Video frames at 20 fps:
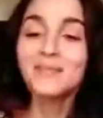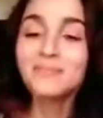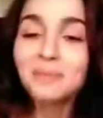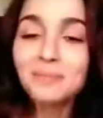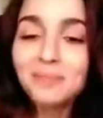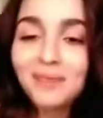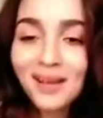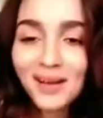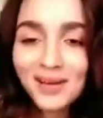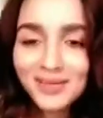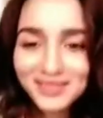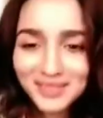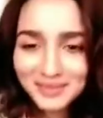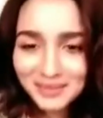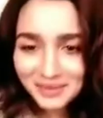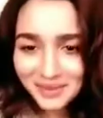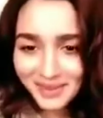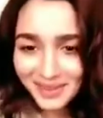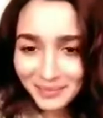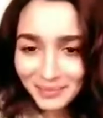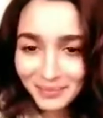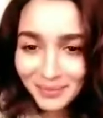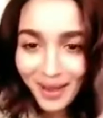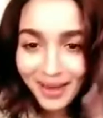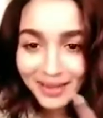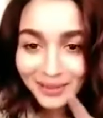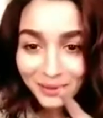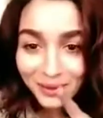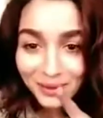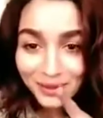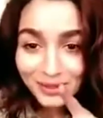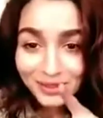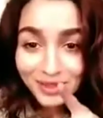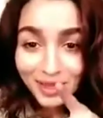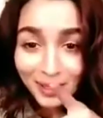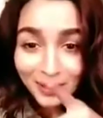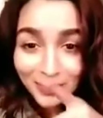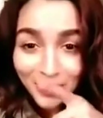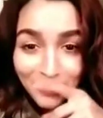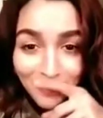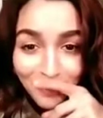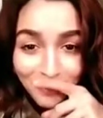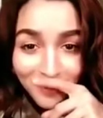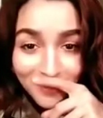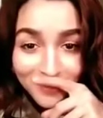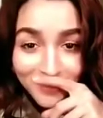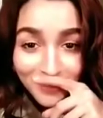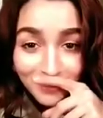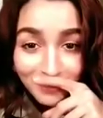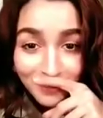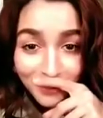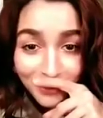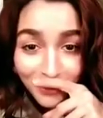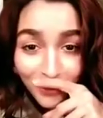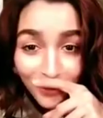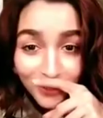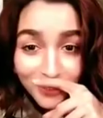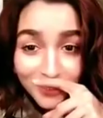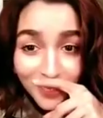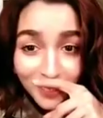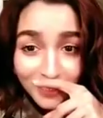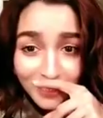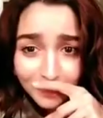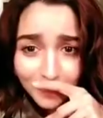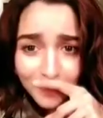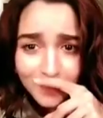People are asking me very bad questions. Kalank and Brahmastra mein kaun zyada